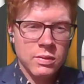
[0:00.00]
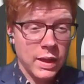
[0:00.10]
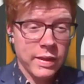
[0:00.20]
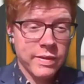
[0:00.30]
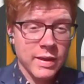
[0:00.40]

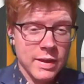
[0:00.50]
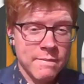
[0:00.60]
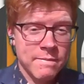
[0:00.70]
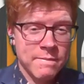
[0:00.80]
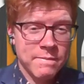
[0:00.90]
Let's see.
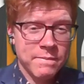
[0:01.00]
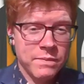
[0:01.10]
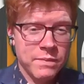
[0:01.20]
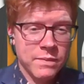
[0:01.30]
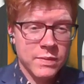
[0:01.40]

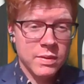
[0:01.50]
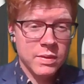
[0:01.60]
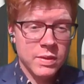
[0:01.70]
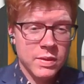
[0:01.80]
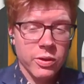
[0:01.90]

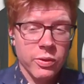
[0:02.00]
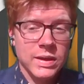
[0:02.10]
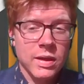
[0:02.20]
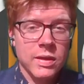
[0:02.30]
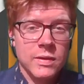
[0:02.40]
The correct answer